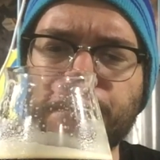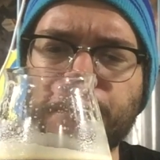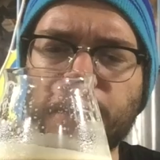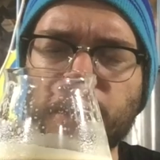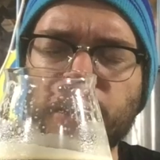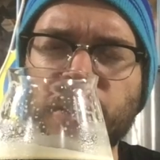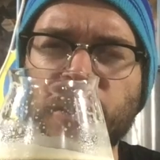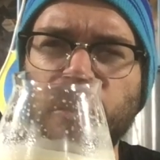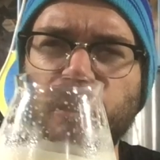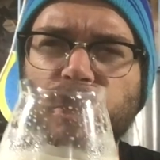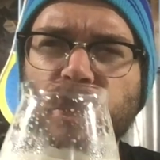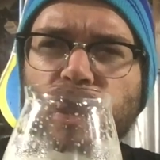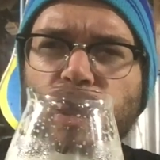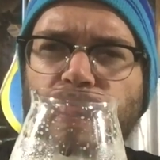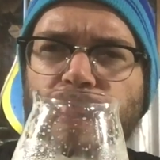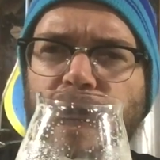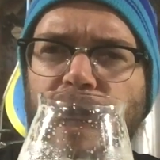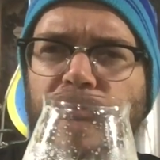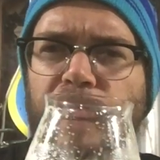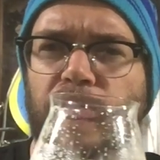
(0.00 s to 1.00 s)
just a real
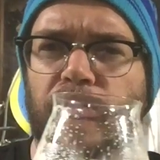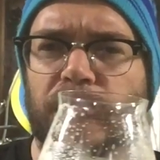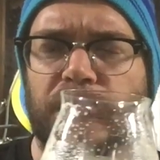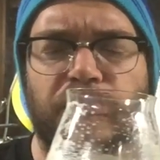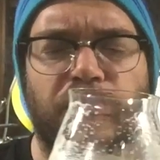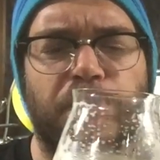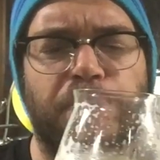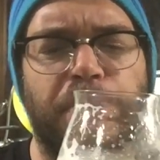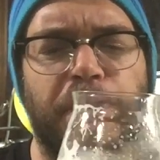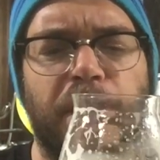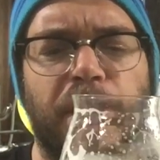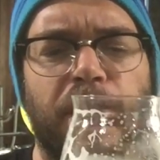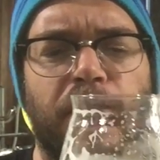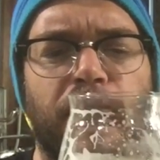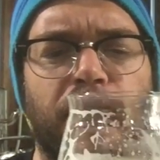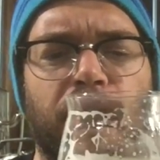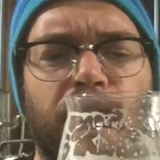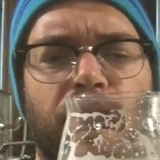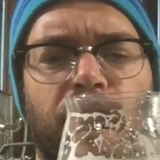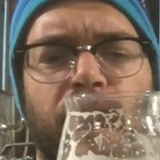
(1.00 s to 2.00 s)
paradox of a beer.
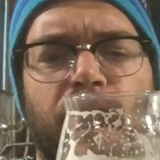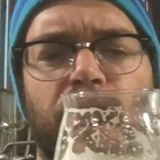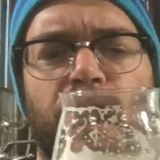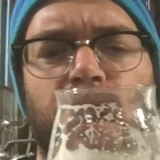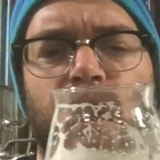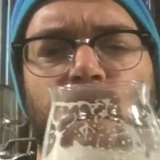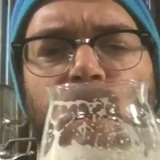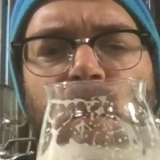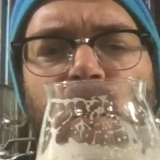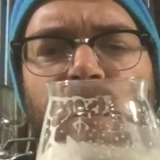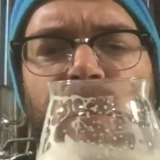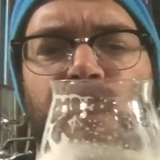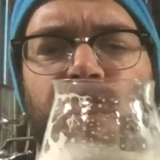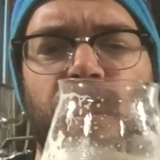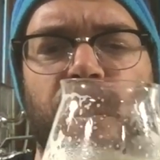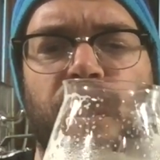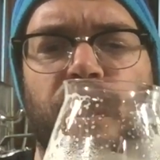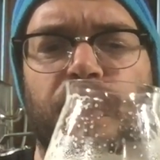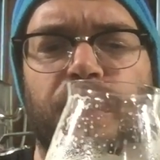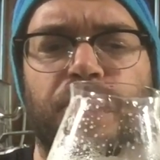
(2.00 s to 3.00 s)
On
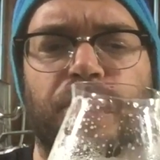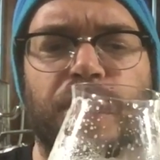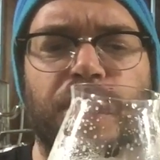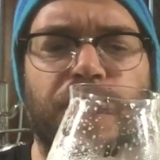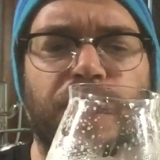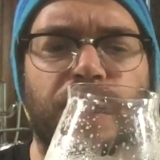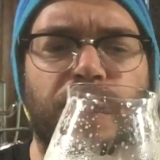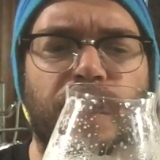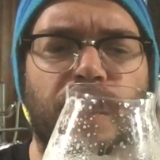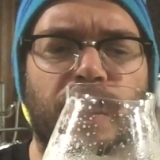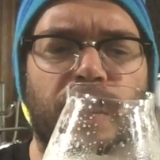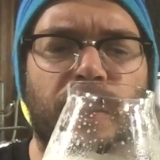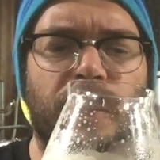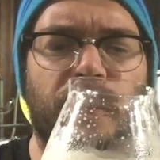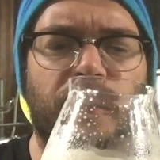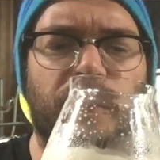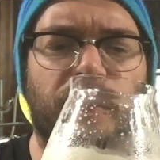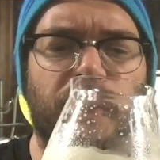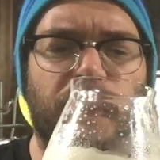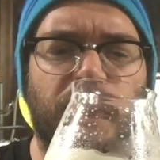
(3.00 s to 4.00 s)
first impression,
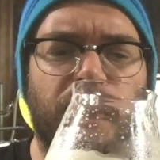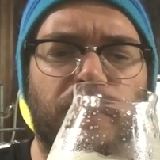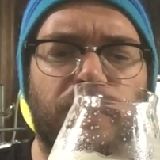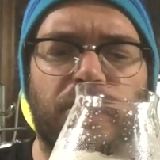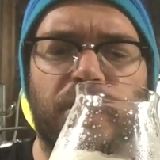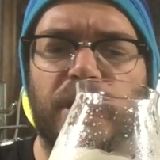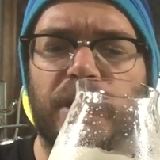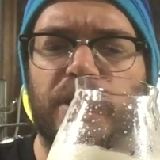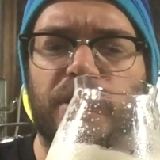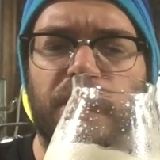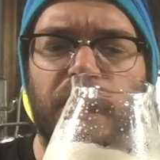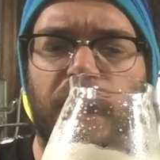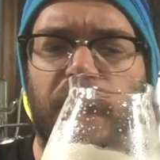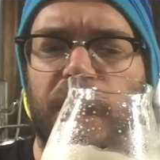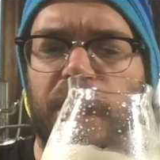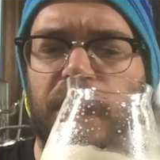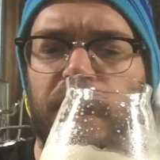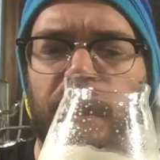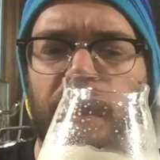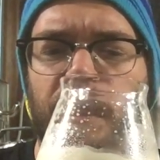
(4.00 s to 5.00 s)
it's like a really
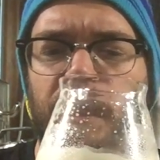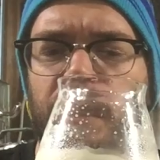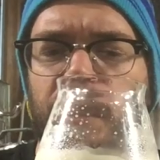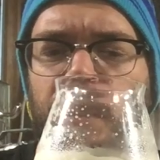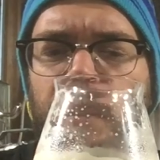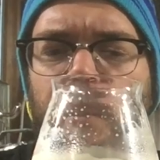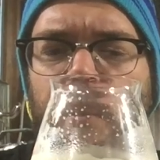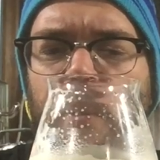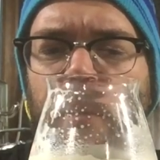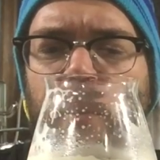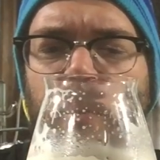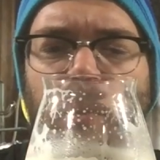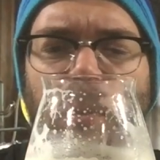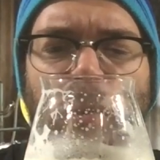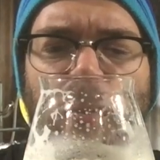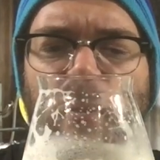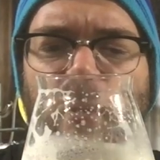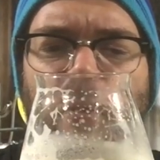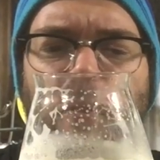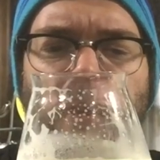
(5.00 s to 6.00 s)
dark
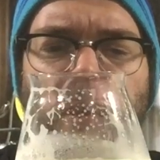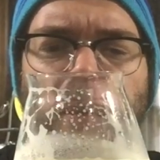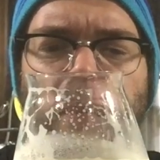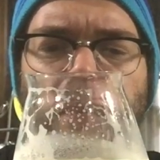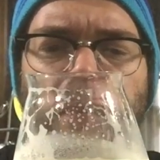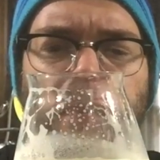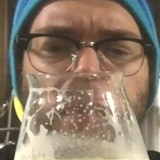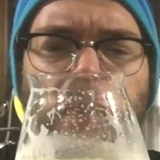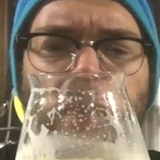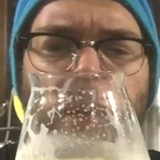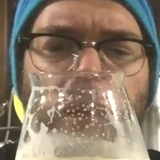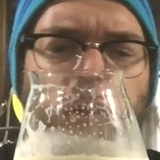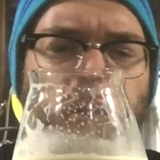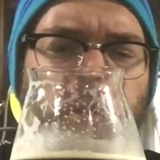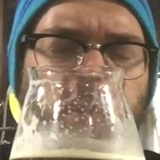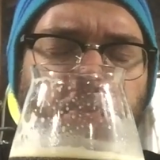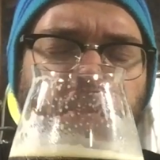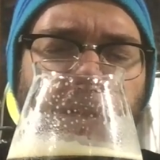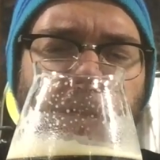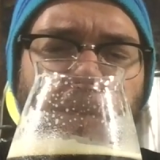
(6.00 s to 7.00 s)
kind of
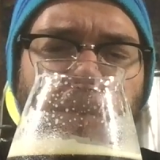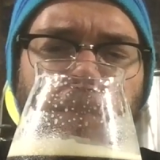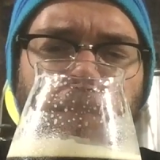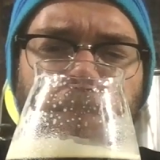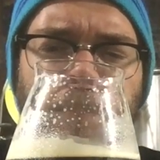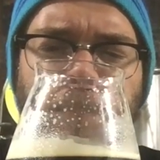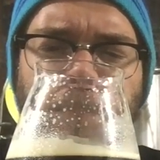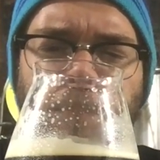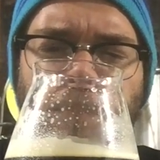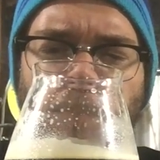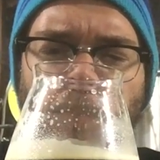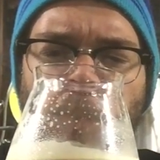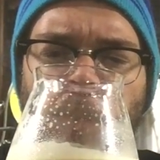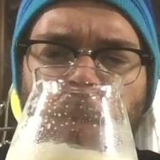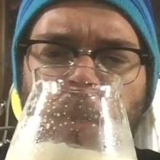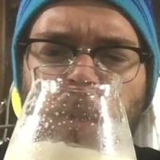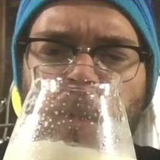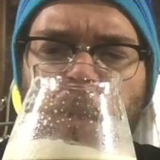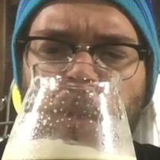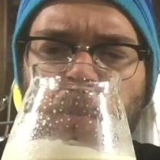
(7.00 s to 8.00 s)
Belgian beer,
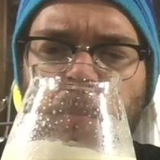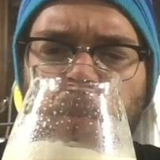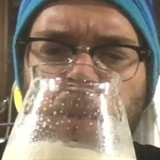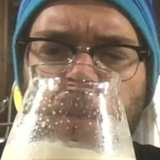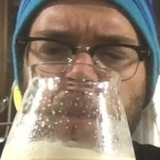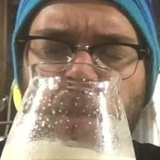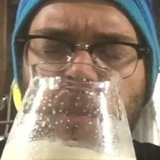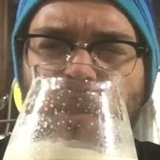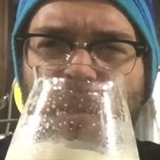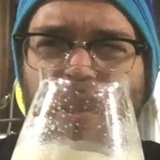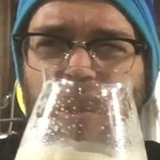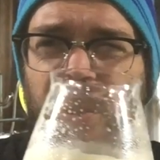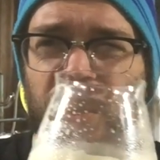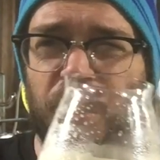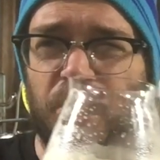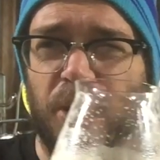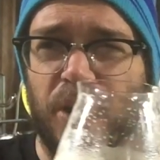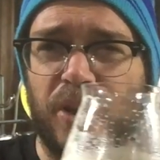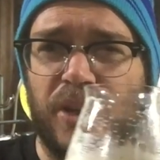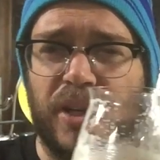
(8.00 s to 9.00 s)
but then you're
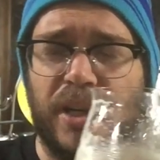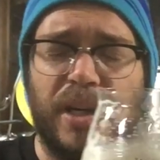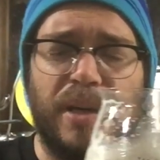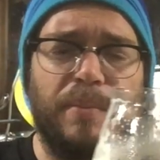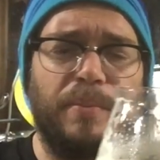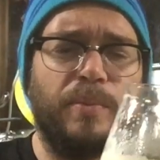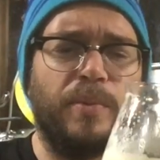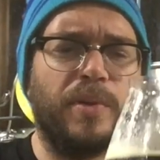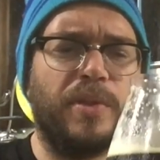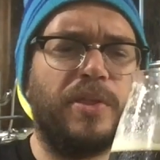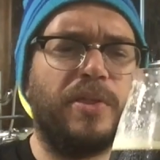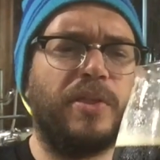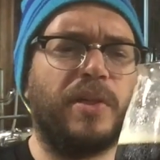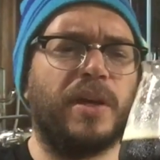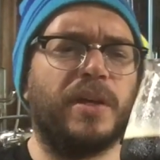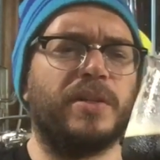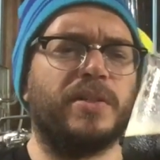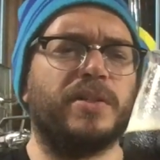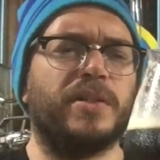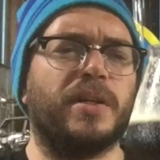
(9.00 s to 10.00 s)
soon woken up with
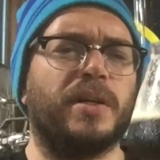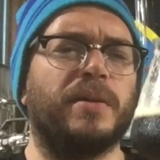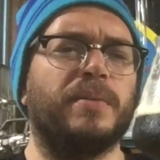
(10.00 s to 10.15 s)
that